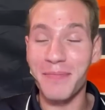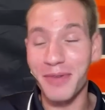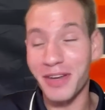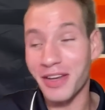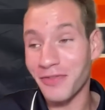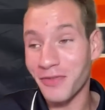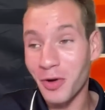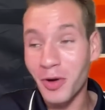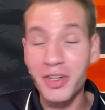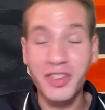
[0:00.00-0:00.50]
But
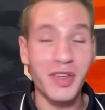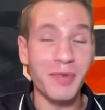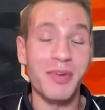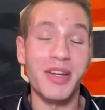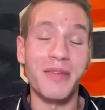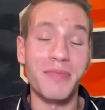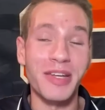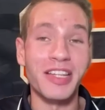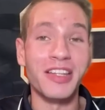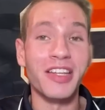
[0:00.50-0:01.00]
of course, I'm going
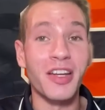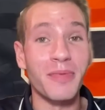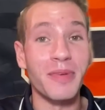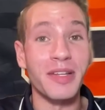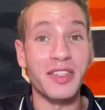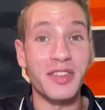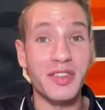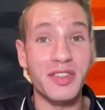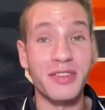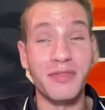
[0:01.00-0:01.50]
to be a little
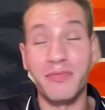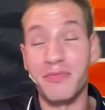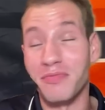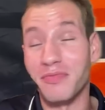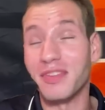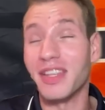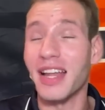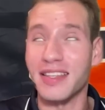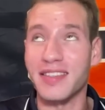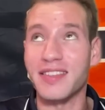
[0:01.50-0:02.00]
bit,
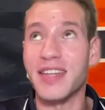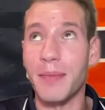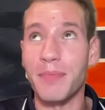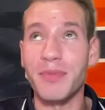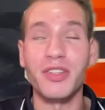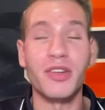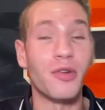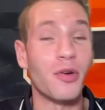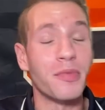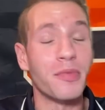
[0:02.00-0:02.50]
not
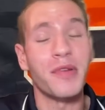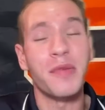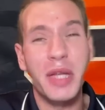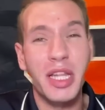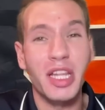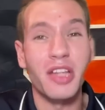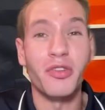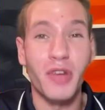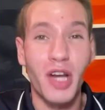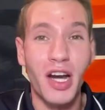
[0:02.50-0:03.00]
skeptical. I'm going to be a
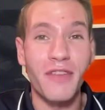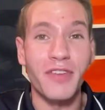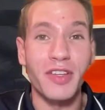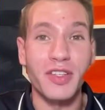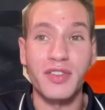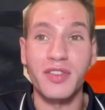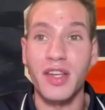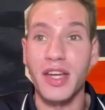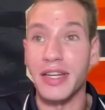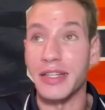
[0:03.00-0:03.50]
little
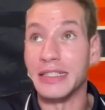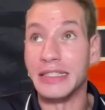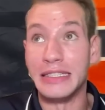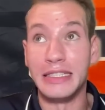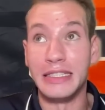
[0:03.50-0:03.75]
nervous. Like,